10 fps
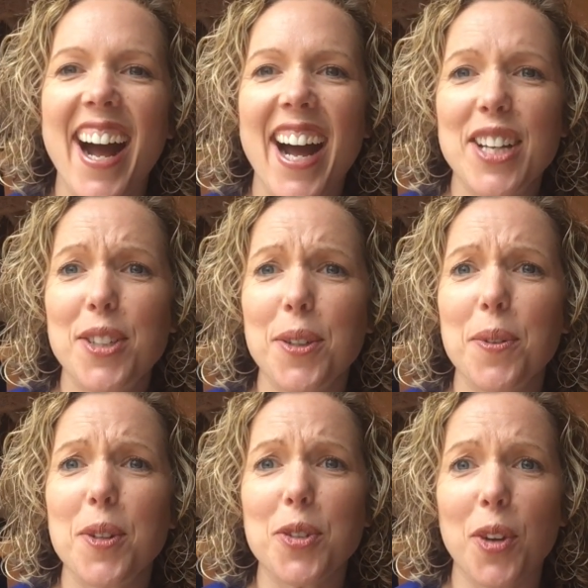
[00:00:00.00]
I
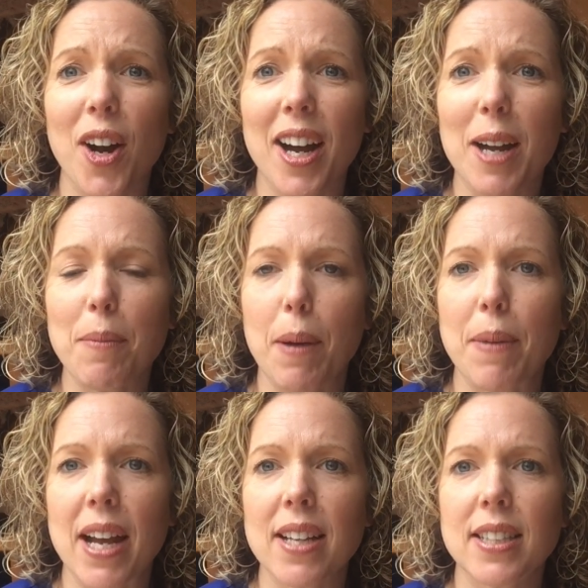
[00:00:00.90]
do try my
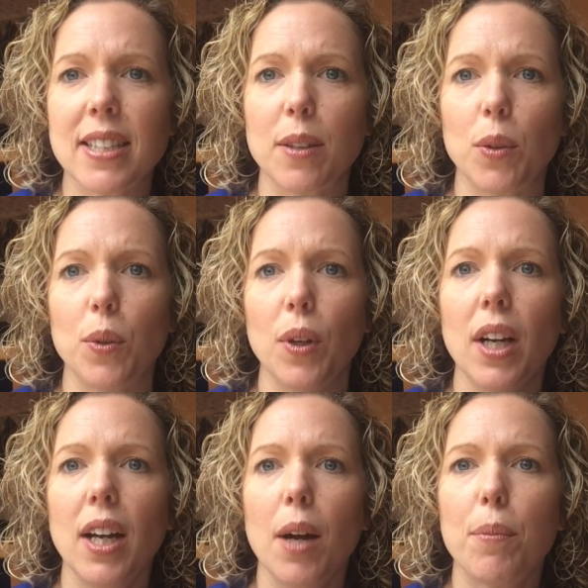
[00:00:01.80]
best to
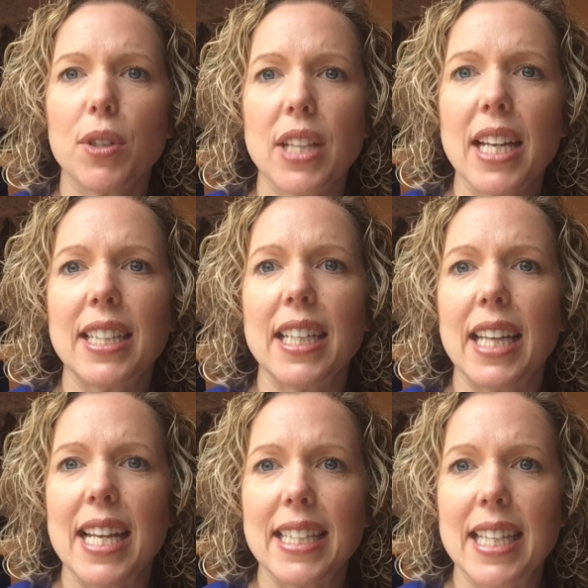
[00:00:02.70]
present
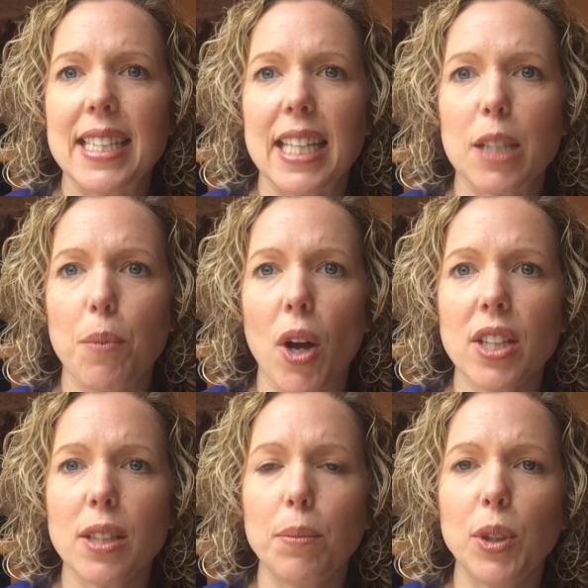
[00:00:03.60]
it as easy as
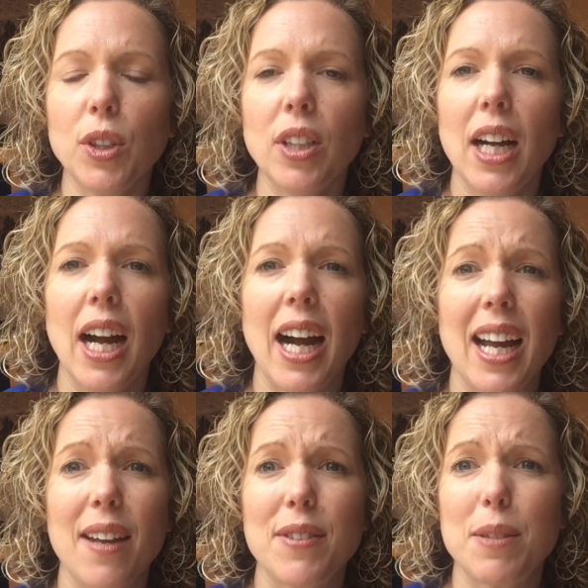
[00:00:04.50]
possible. I
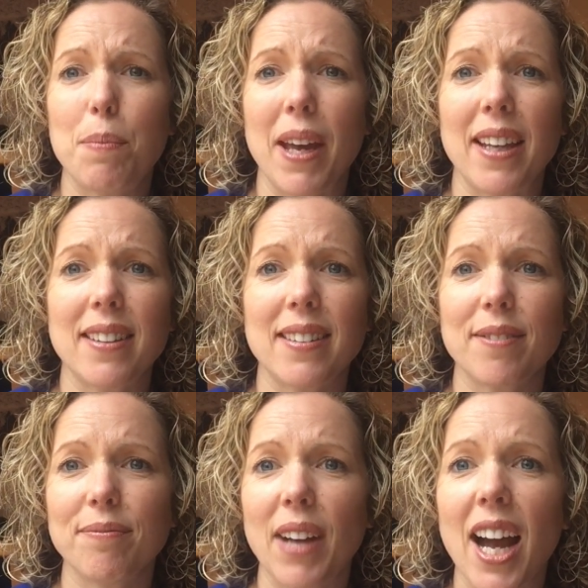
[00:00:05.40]
have spent
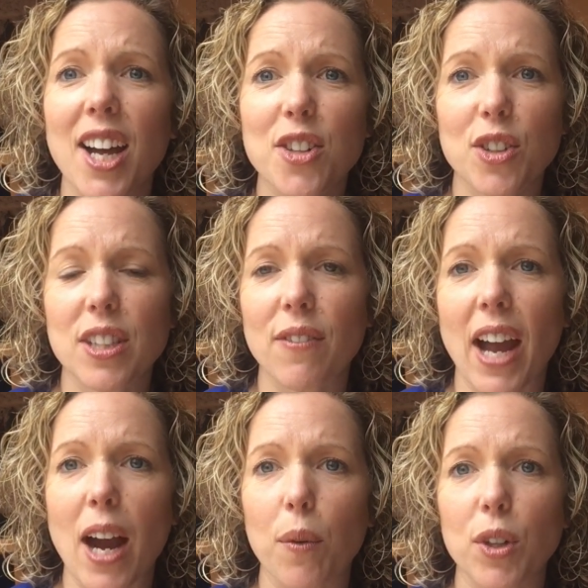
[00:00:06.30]
hundreds of
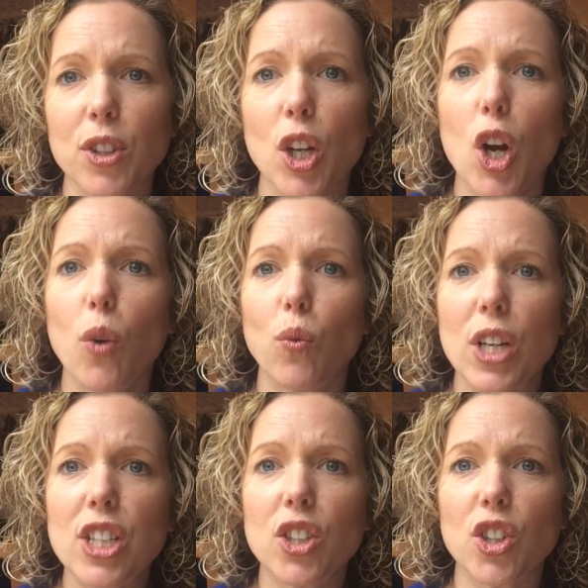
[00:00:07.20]
hours
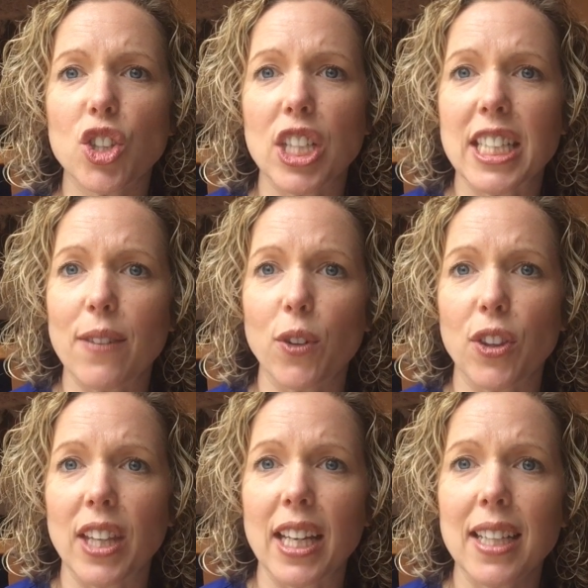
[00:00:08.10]
researching
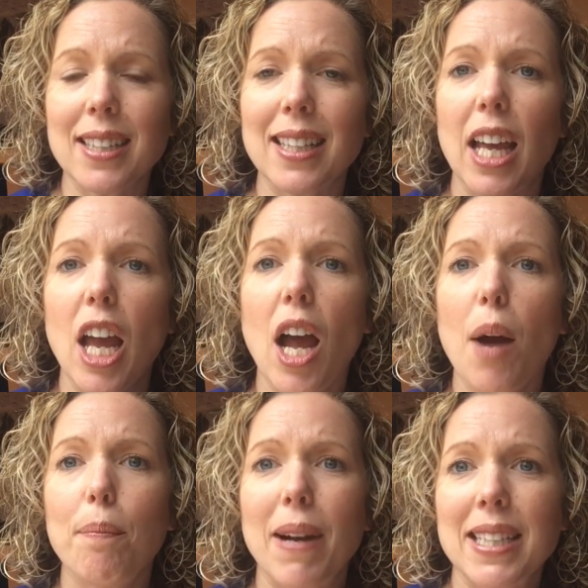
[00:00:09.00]
different things.
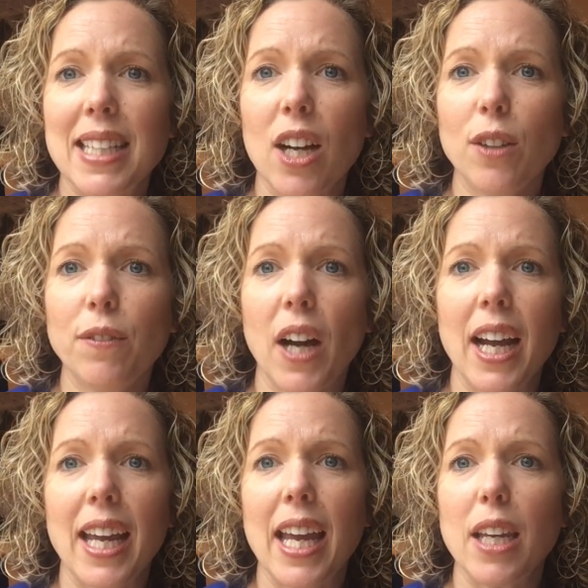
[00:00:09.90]
Myself,
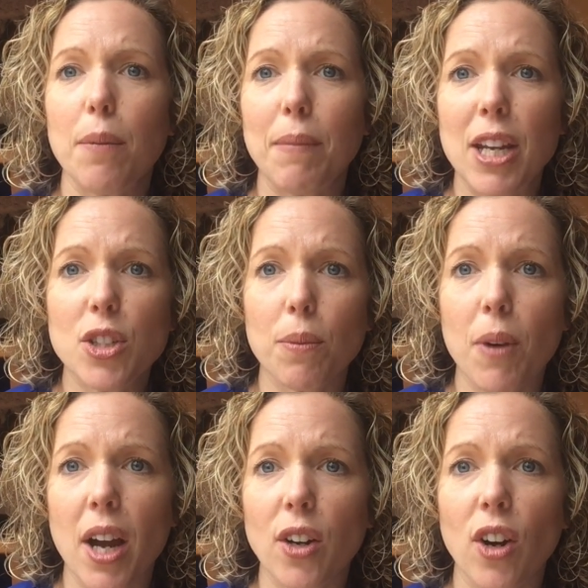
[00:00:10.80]
I had major
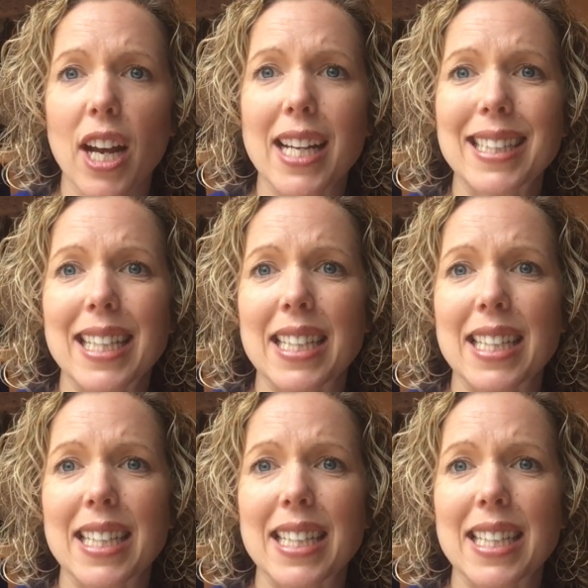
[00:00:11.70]
migraines,